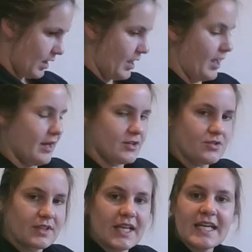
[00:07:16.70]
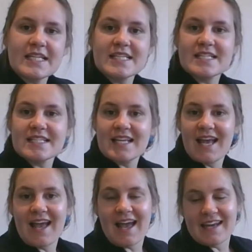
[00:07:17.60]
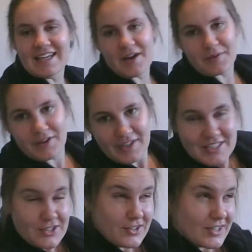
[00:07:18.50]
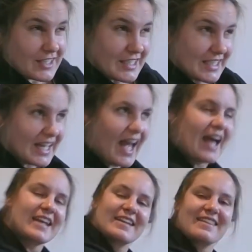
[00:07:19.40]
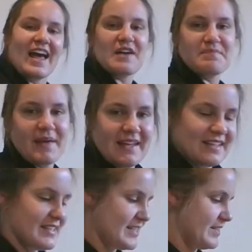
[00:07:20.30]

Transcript: And release. And now we're going to add in that bend.